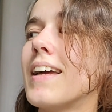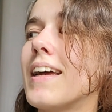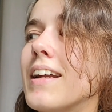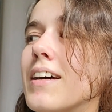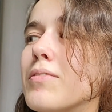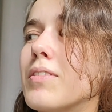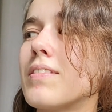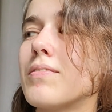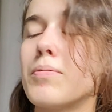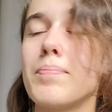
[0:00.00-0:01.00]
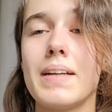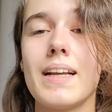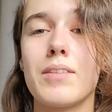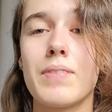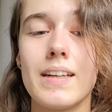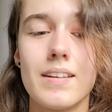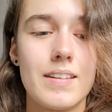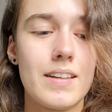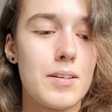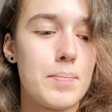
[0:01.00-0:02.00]
And I would be like really
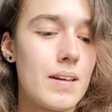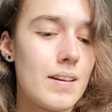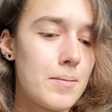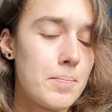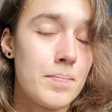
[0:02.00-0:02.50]
excited about it.